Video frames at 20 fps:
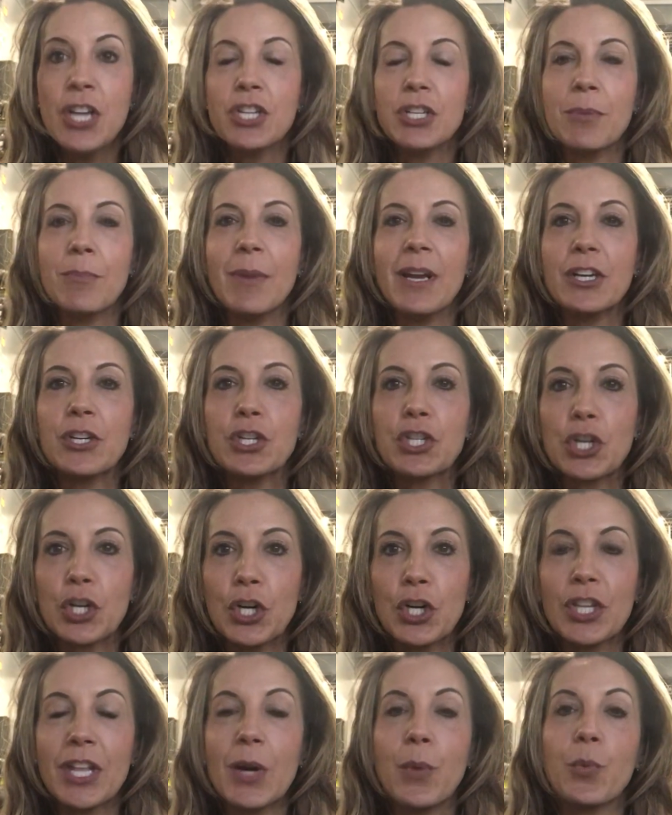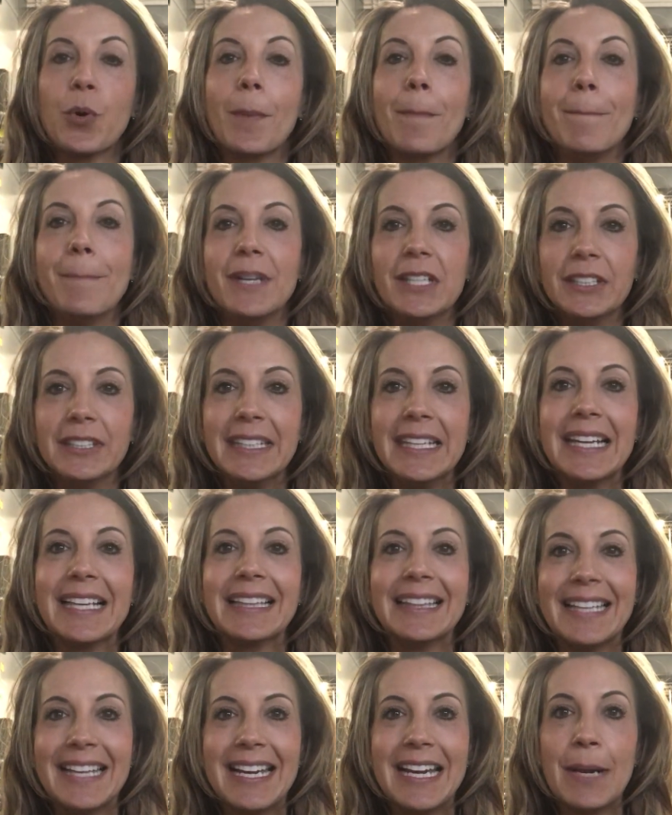to make sure that we're
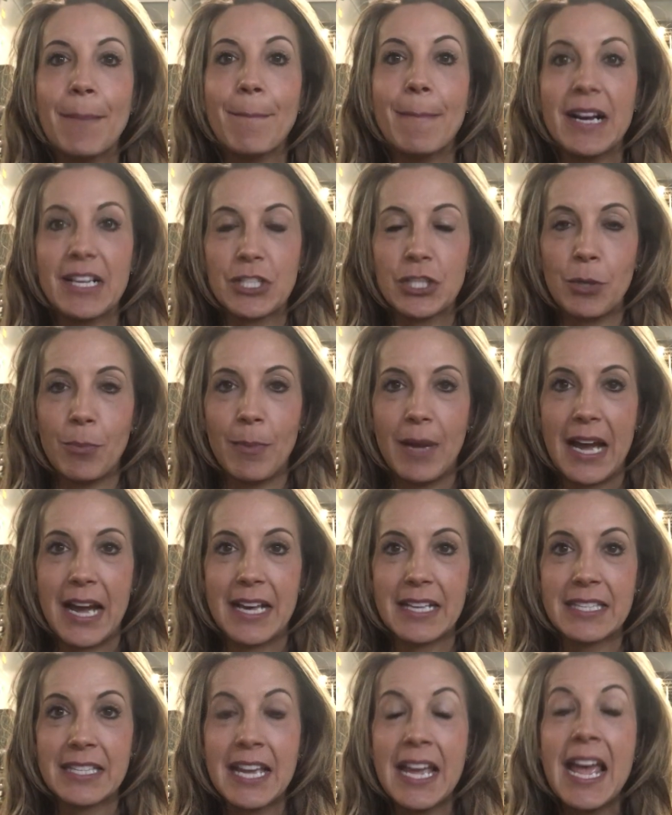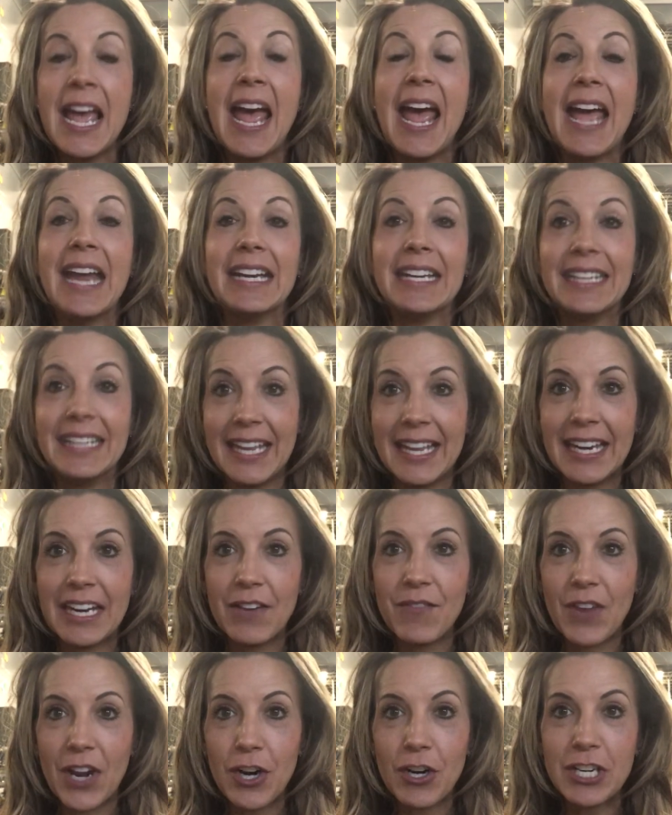building lean muscle mass and
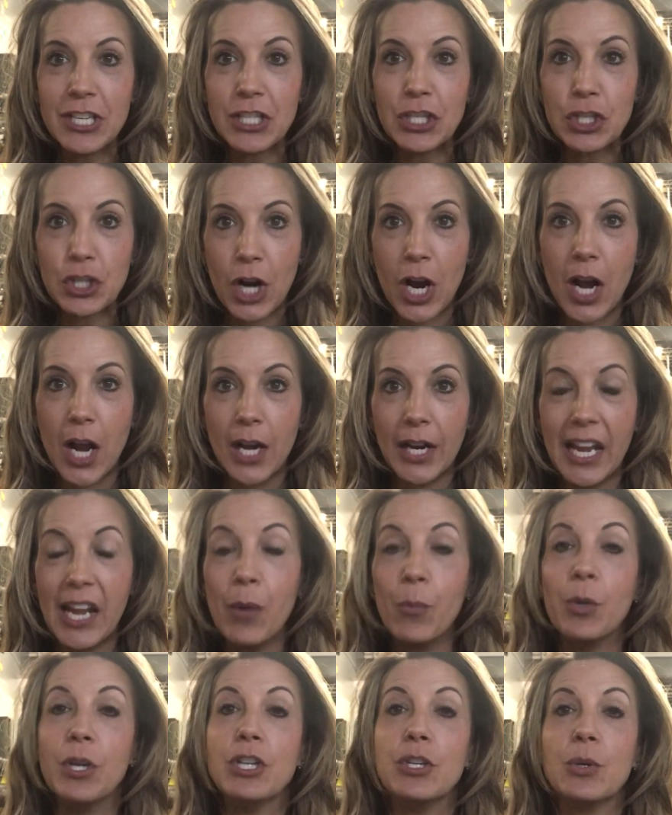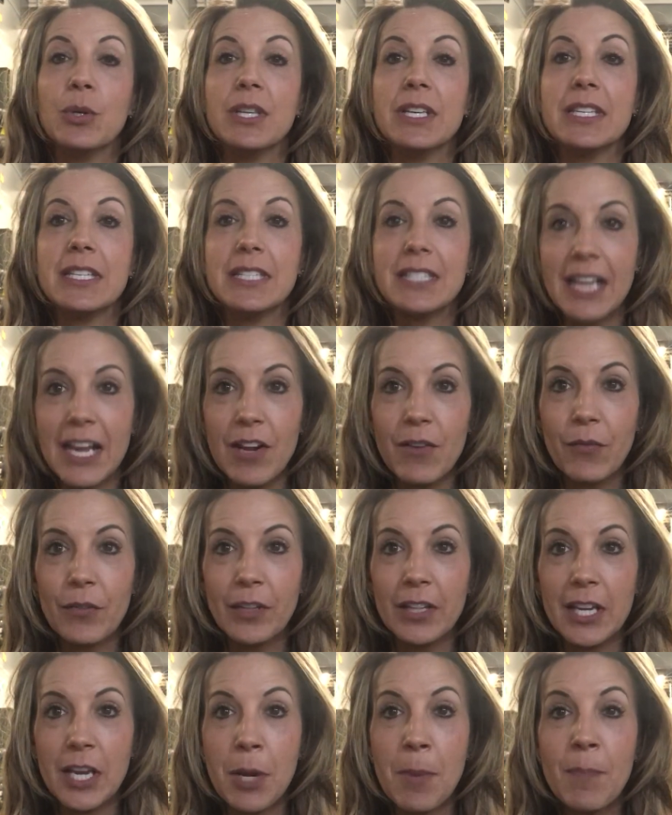getting very strong, and we do this
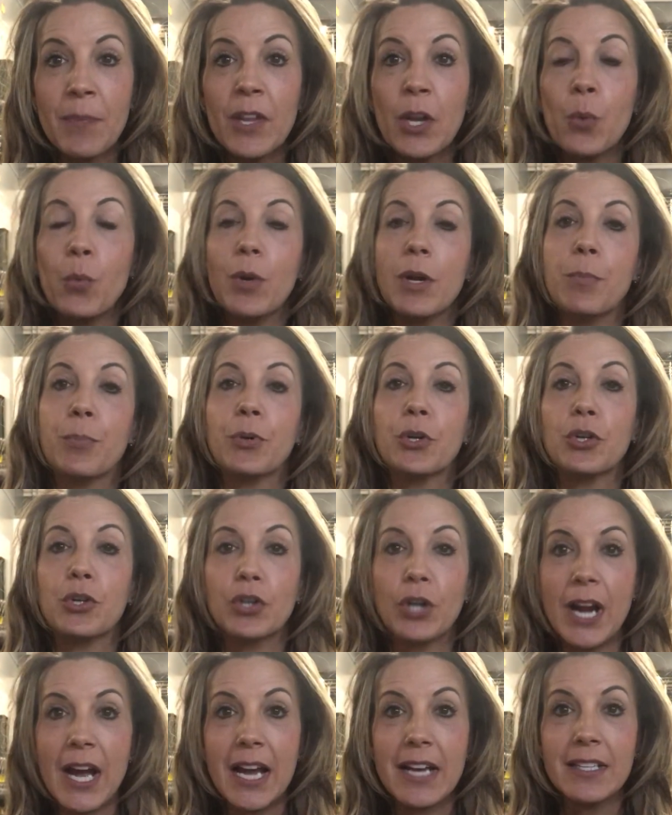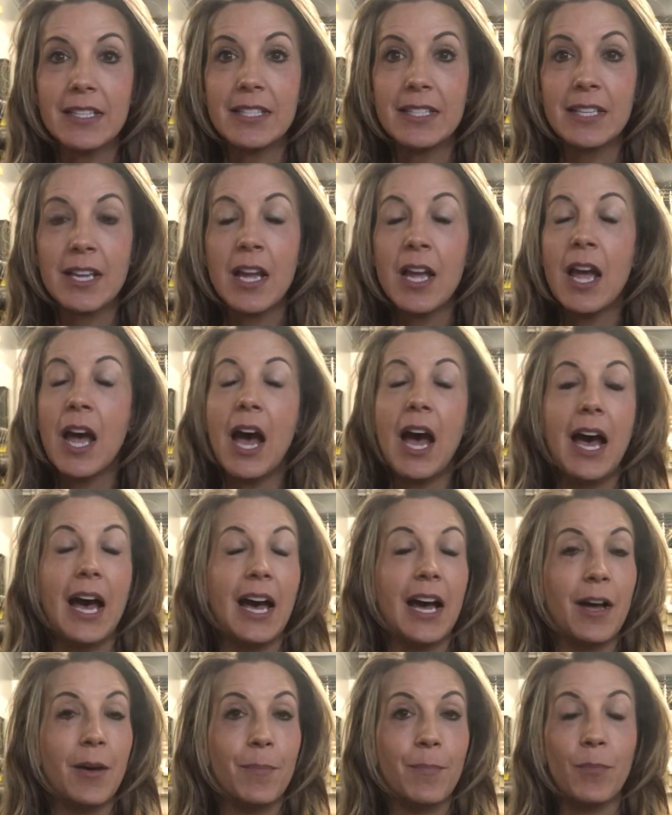safely. We progress
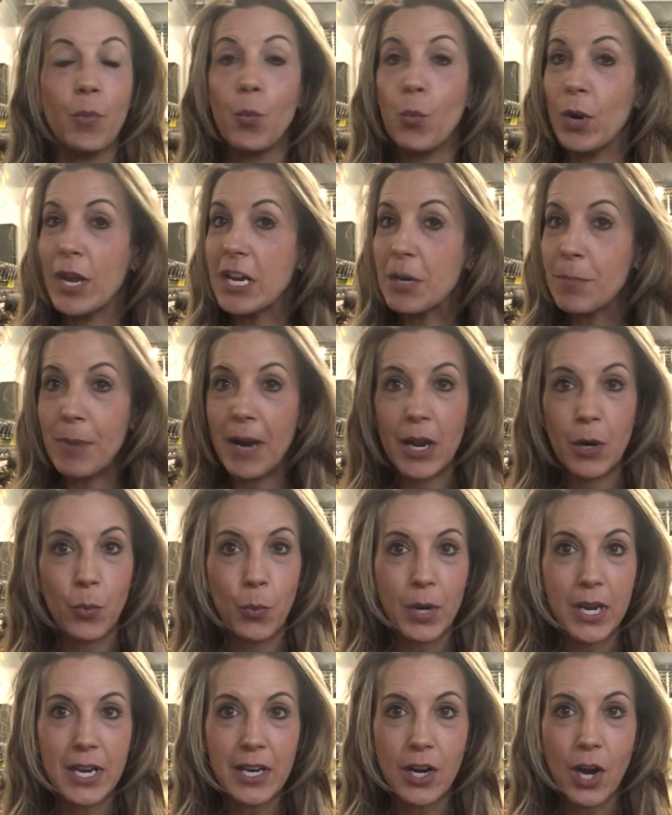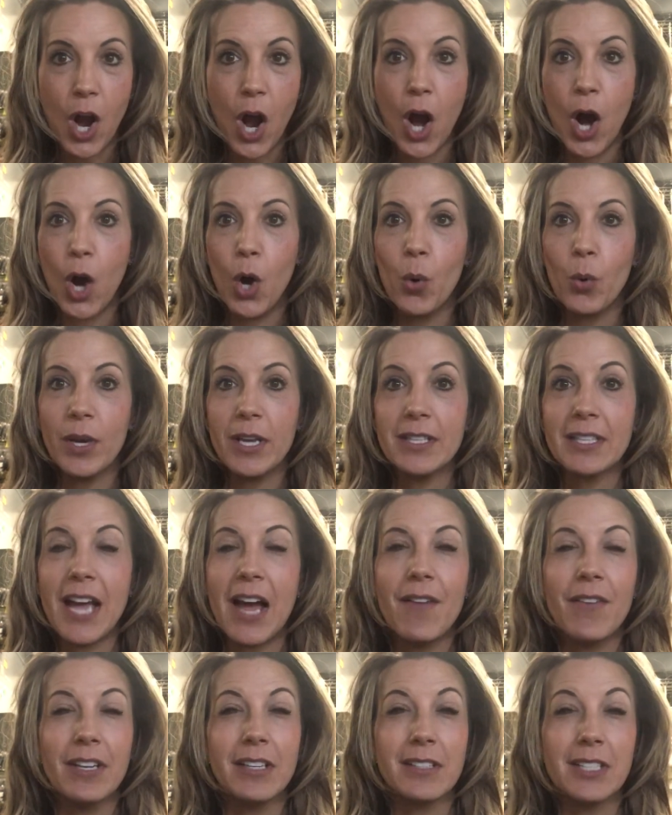week by week, always
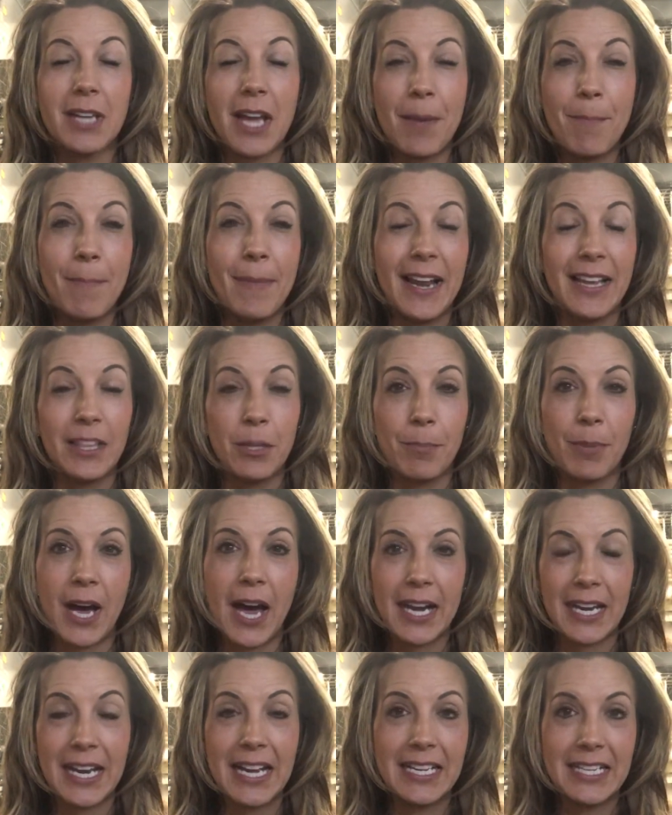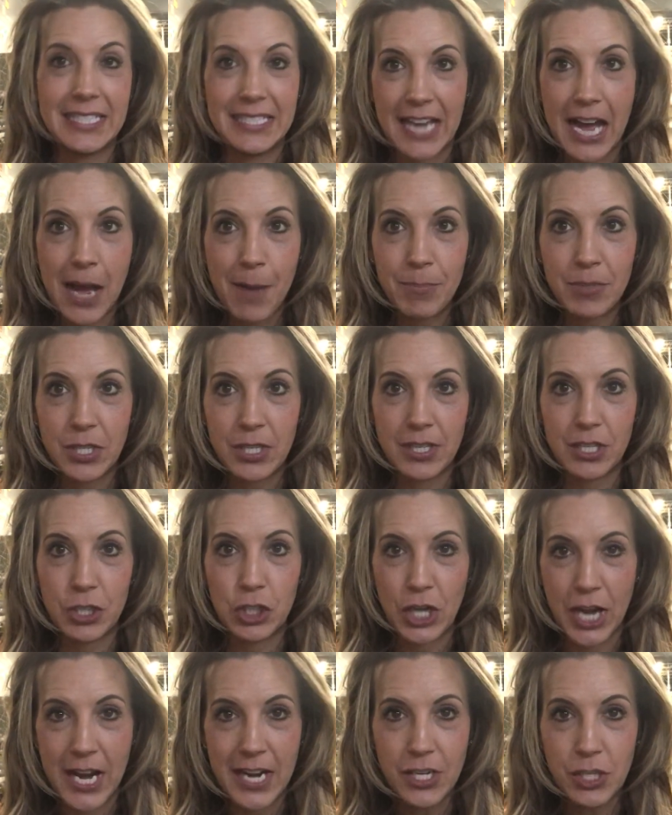having to make the body adapt to the
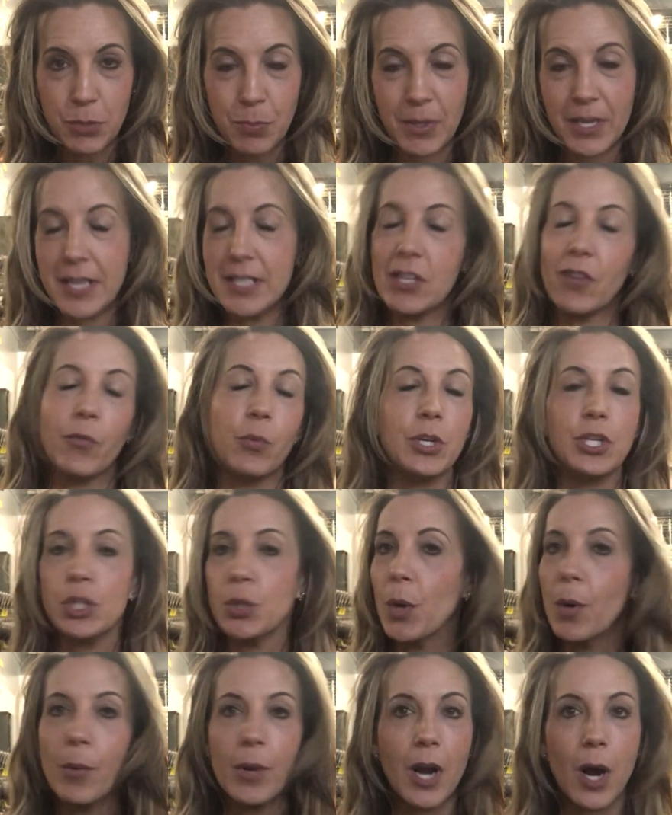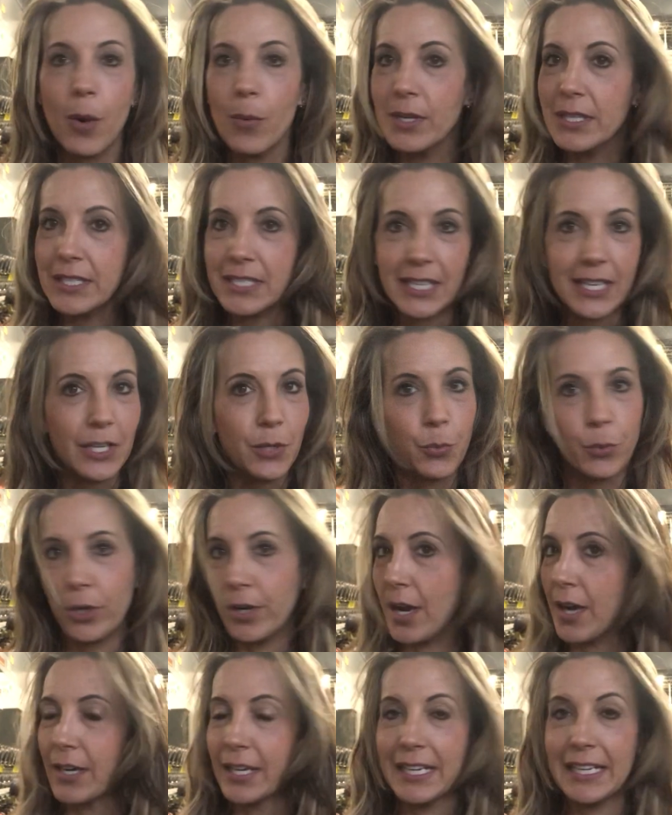change, because if we do what we always did, we're
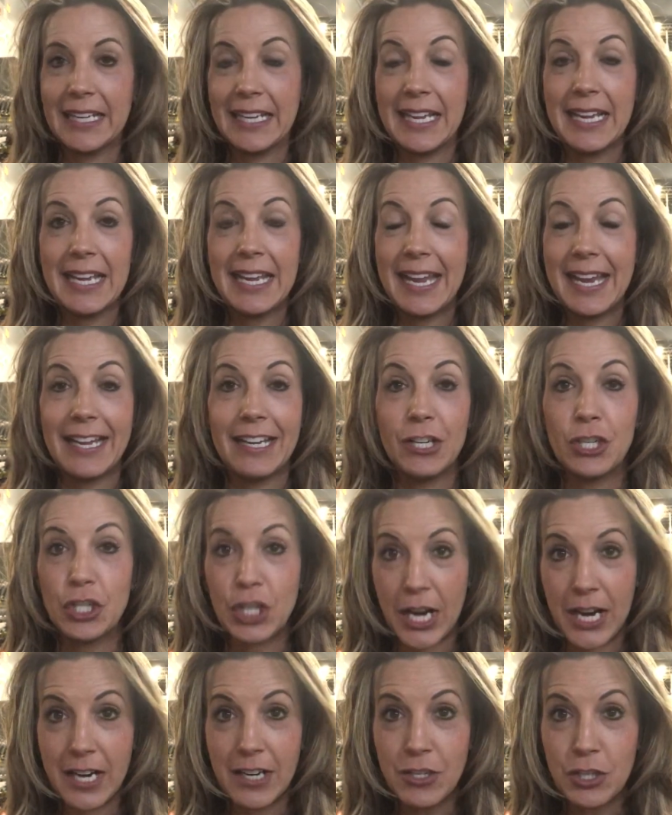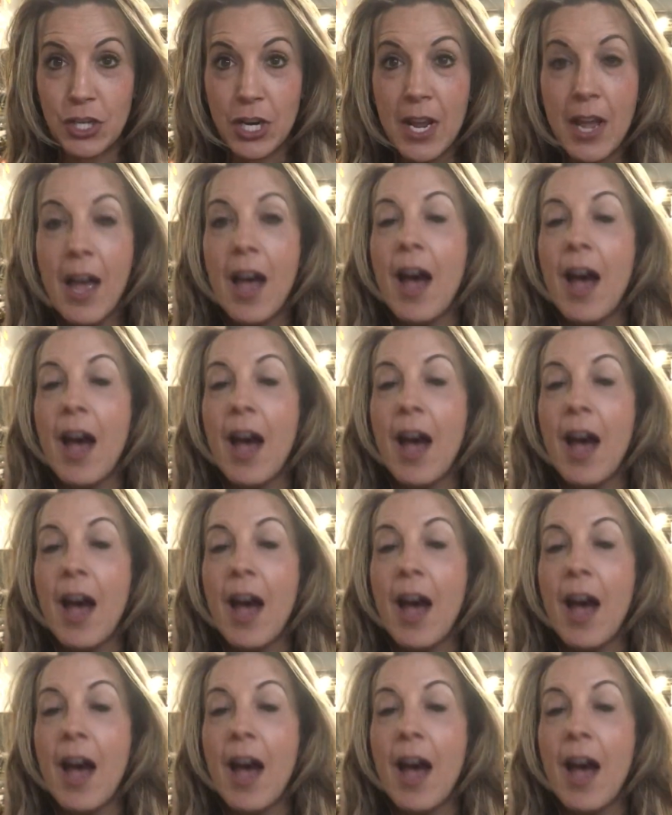not going to get any change.